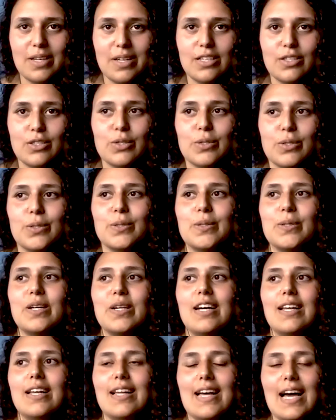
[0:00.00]
So
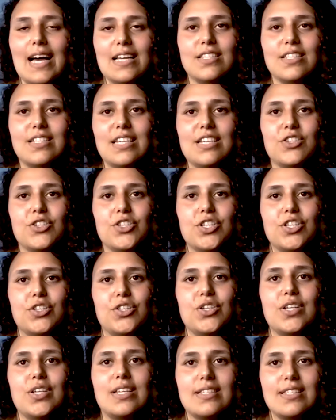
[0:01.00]
as a teacher,
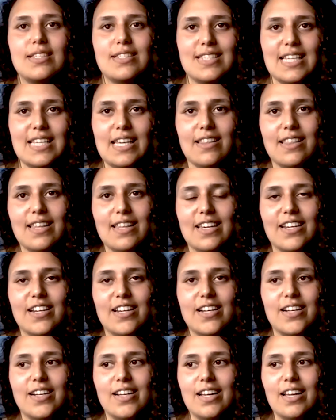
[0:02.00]
you can see
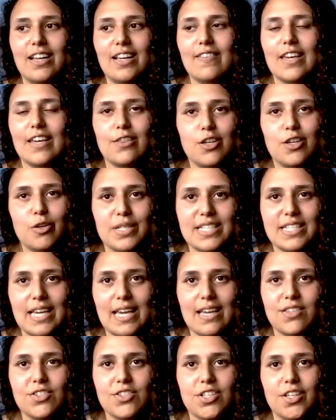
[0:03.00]
their like their
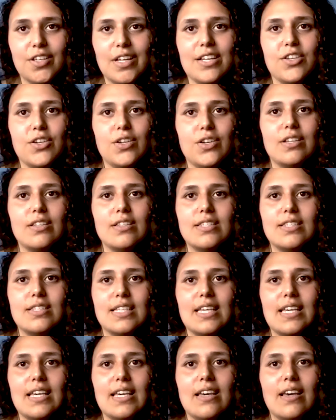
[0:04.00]
potential and you can
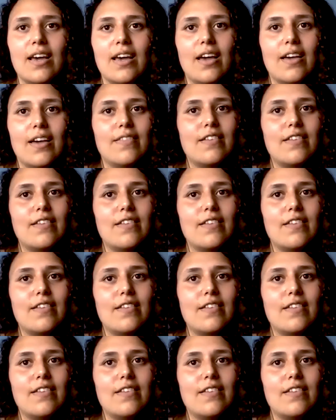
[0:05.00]
see